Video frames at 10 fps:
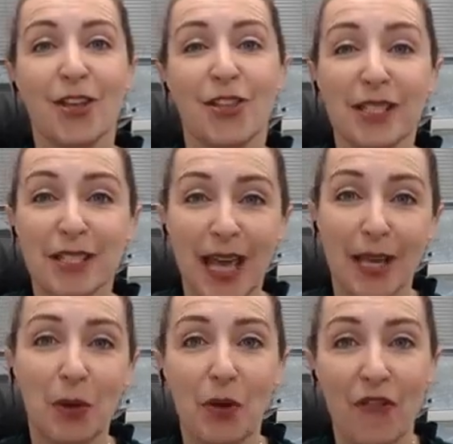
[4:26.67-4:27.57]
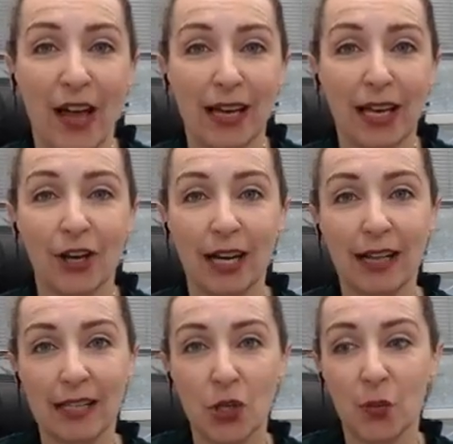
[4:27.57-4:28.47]
This is Amy Rafeka here at
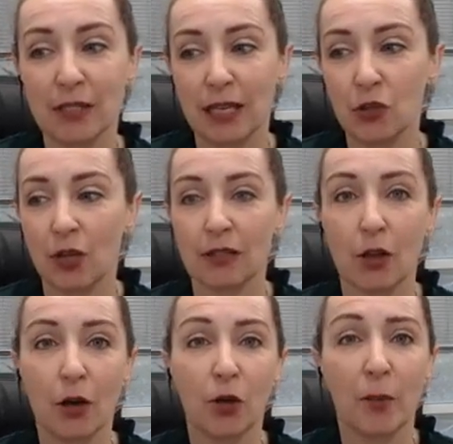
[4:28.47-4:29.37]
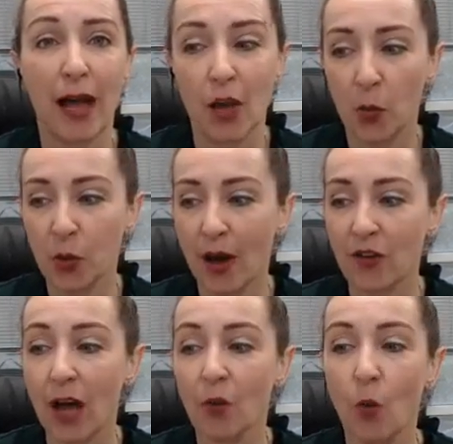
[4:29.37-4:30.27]
Atlanta Wills and Trust Law Group. I hope you have
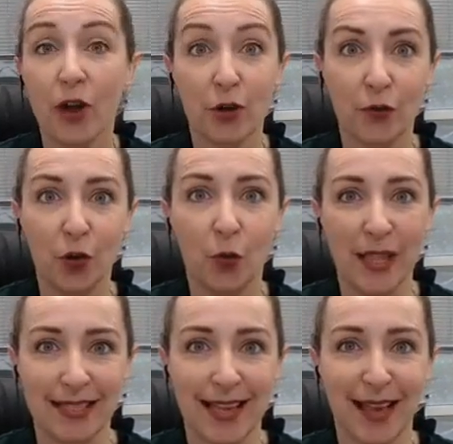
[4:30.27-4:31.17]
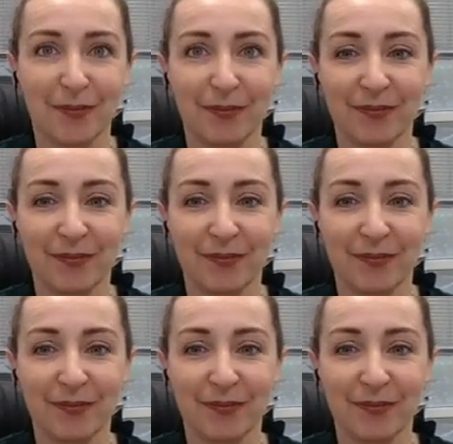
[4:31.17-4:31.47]
a wonderful Wednesday.